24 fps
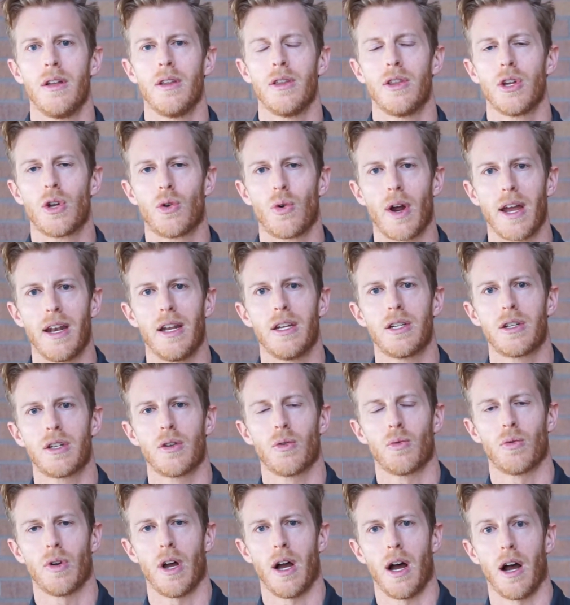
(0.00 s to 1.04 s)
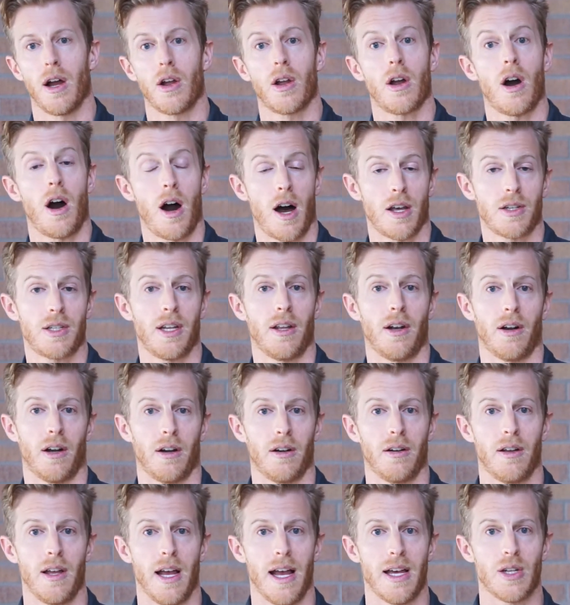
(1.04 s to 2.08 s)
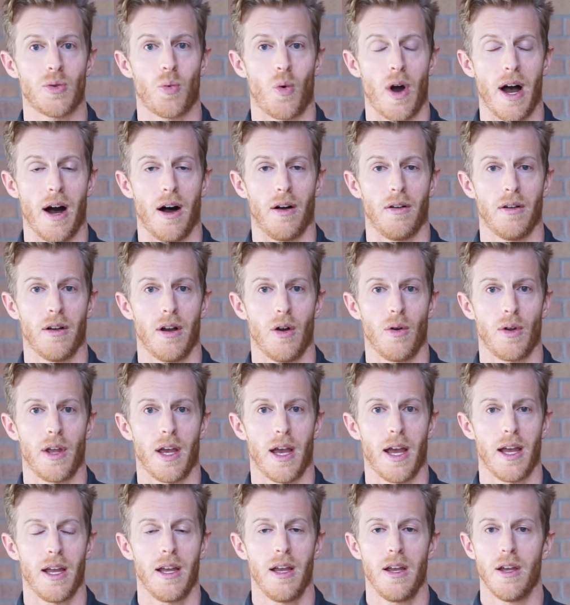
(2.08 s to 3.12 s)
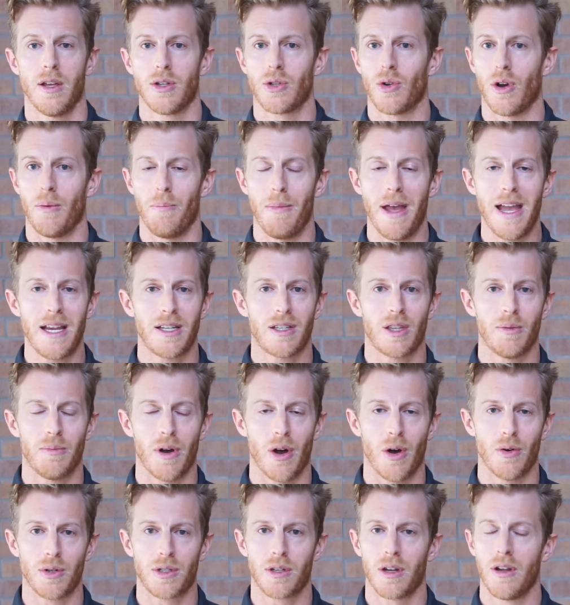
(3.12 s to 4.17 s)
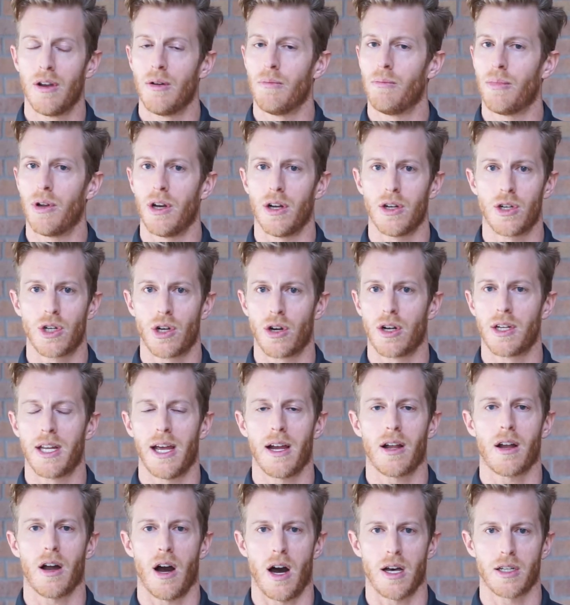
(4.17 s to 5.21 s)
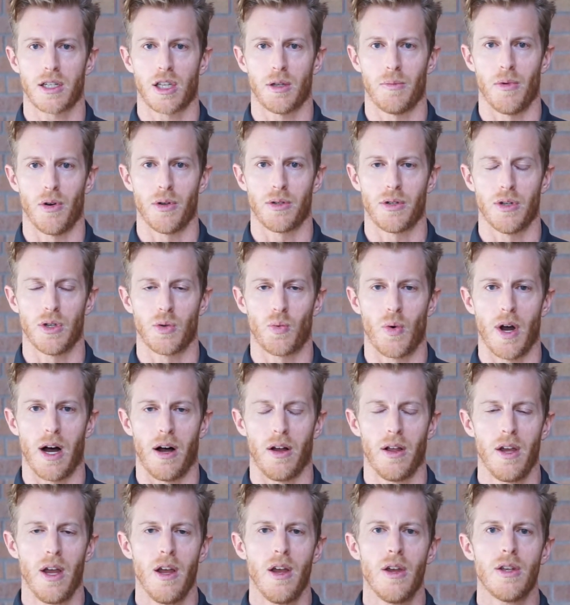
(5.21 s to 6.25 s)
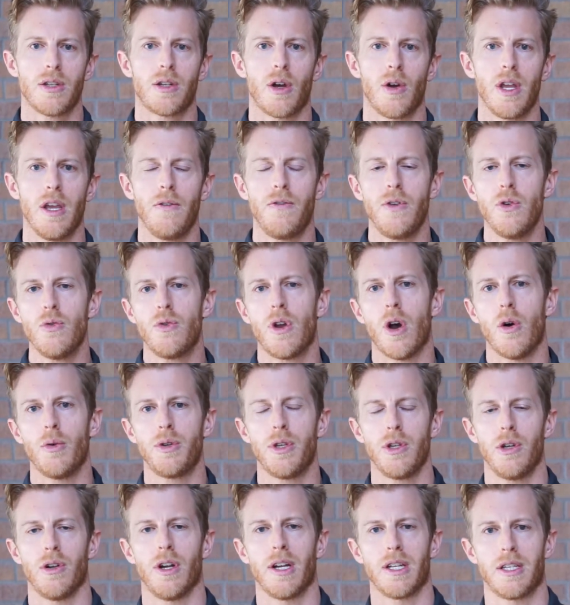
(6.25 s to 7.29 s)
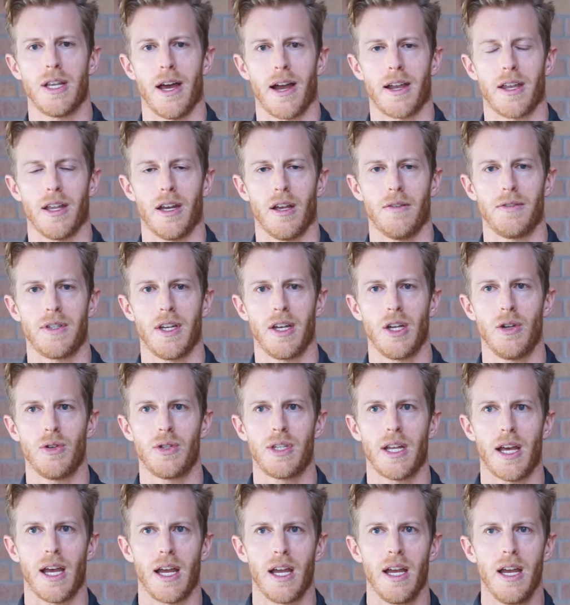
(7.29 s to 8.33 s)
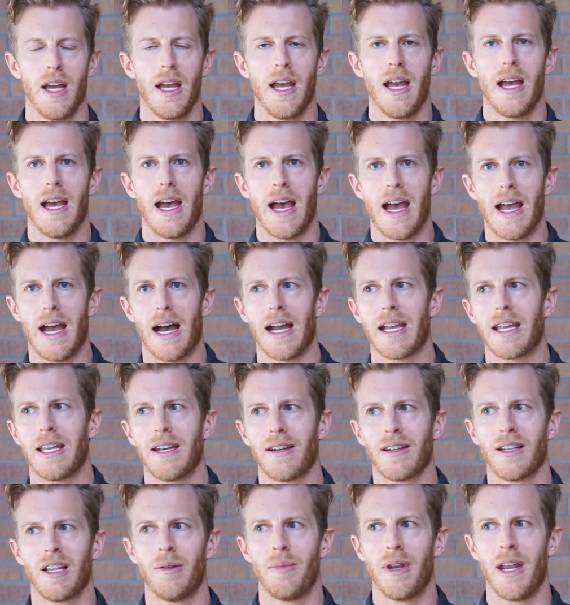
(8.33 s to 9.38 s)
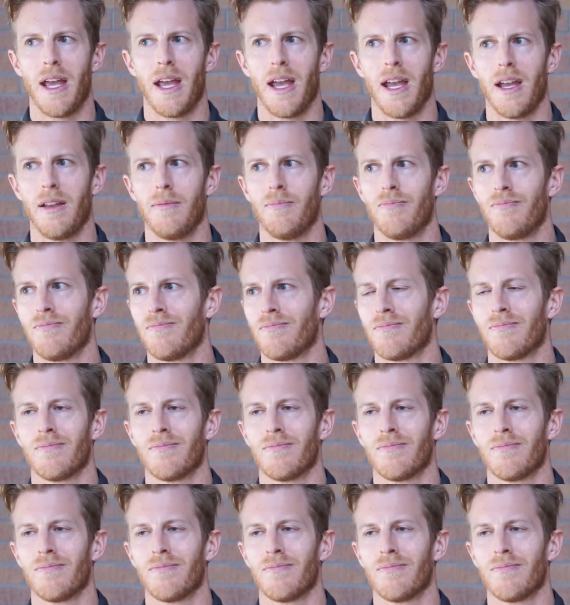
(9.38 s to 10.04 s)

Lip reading: the greatest cost center as well, okay? So it makes the most, but it sure as heck costs the most as well. So if you go to your executives and you say, hey, I can eliminate